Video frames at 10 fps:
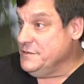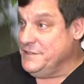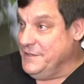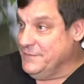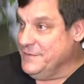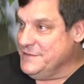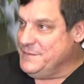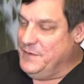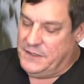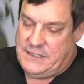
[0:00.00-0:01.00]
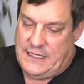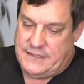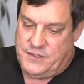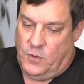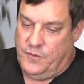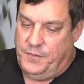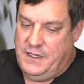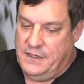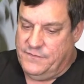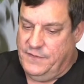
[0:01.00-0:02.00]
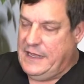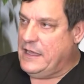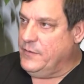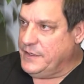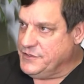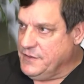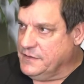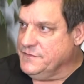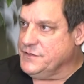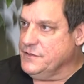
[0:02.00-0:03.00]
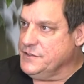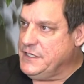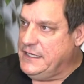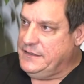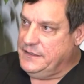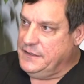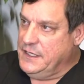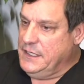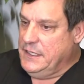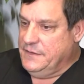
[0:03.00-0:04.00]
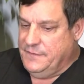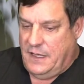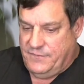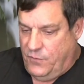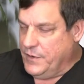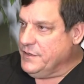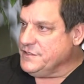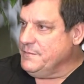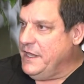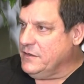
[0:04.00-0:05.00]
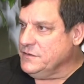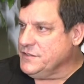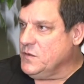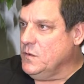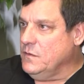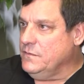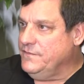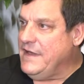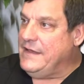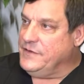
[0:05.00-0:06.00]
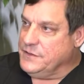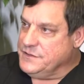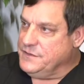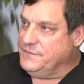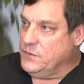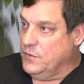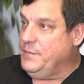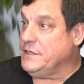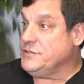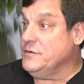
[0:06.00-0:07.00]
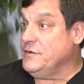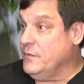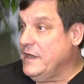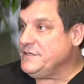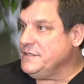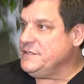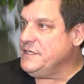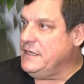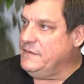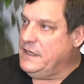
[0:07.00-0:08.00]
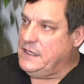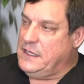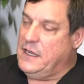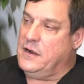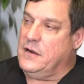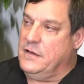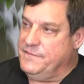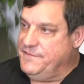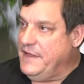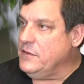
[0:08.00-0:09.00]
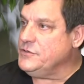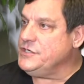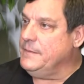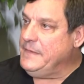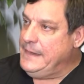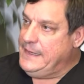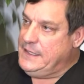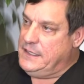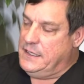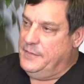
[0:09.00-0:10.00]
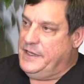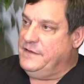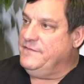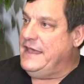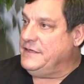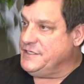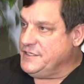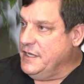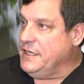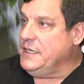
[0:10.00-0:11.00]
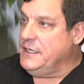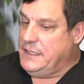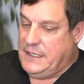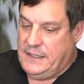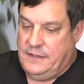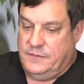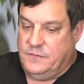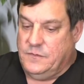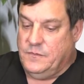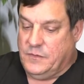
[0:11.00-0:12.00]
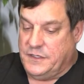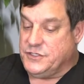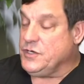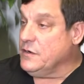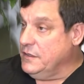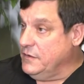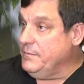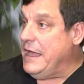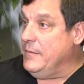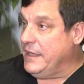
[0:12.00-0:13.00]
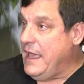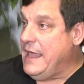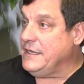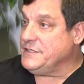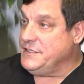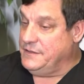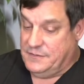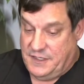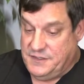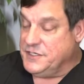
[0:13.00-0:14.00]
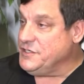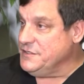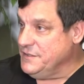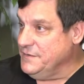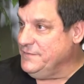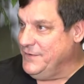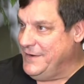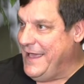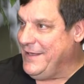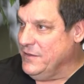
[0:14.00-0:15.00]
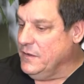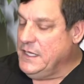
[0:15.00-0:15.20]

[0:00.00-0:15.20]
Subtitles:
difference, but as an orthopedic foot and ankle reconstructive surgeon, I did 4 years of medical school, 5 years of an orthopedic surgery residency, and then a year of fellowship and advanced study in concerning the biomechanics and conditions of the foot and ankle.